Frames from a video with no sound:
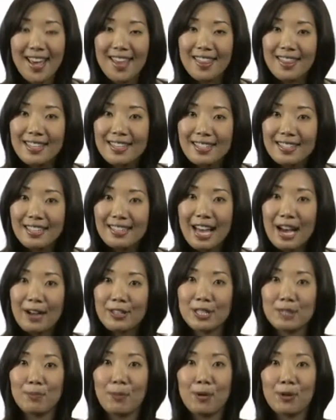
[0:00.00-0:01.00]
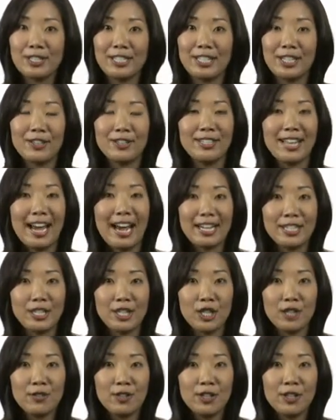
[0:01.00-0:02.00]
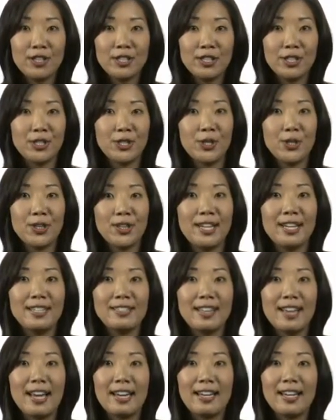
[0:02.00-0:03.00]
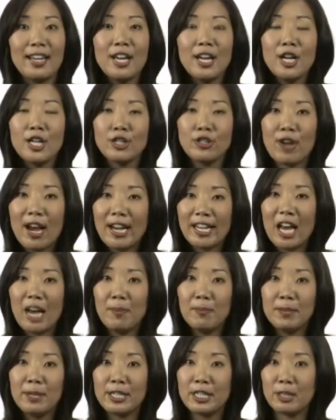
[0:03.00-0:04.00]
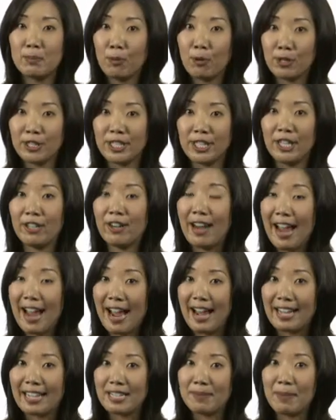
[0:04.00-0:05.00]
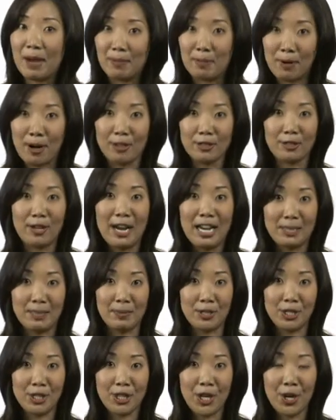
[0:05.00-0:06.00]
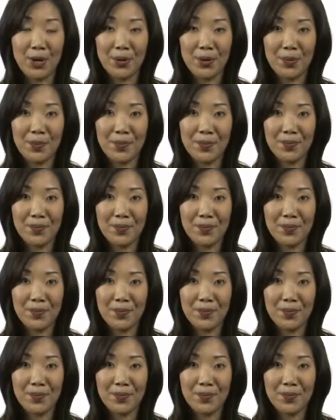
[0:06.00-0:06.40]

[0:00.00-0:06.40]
This allows SportsGear's ad server to do things like track how many SportsGear ads my browser has been shown.